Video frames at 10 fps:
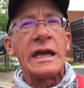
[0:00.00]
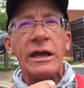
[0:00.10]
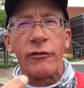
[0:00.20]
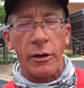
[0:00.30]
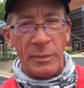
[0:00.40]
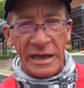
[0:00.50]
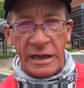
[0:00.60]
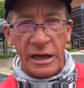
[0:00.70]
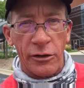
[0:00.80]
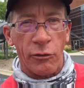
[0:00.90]
even a
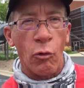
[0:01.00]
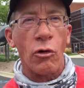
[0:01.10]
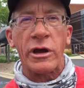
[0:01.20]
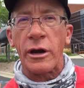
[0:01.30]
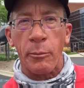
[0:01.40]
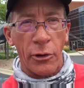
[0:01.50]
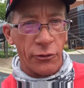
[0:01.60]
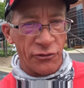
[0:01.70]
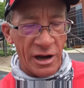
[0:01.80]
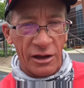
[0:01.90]
beginner won't get a
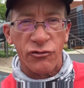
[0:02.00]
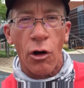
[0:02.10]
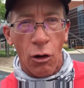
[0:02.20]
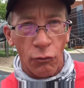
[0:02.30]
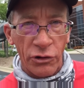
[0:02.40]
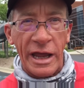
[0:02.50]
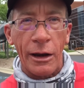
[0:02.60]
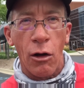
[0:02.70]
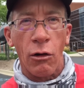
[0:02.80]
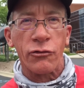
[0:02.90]
bird's nest all day
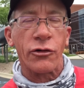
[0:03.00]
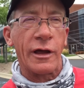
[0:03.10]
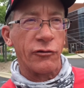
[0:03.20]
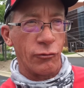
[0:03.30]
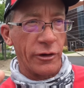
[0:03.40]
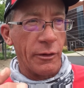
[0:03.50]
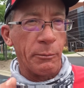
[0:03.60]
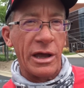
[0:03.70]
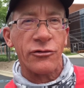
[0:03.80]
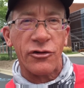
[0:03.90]
long. So that's one of the
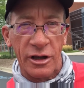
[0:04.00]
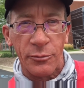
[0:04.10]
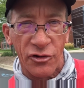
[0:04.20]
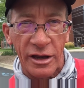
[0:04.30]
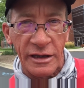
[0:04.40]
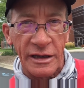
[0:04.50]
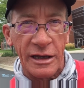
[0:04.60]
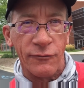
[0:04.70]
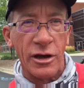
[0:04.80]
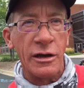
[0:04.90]
best tips I can
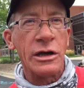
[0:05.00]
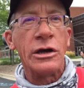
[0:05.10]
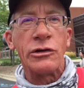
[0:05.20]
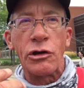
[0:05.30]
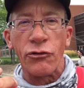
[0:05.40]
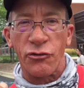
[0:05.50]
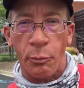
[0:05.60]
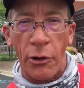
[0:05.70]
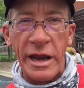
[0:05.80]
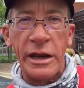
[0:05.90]
give you. Use
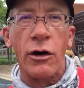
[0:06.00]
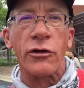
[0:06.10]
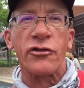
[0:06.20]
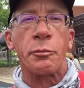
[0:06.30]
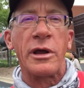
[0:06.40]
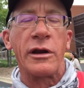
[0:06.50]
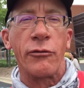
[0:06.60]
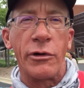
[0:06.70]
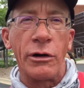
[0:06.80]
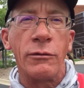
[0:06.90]
braid on a spinning
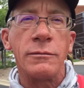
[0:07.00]
reel.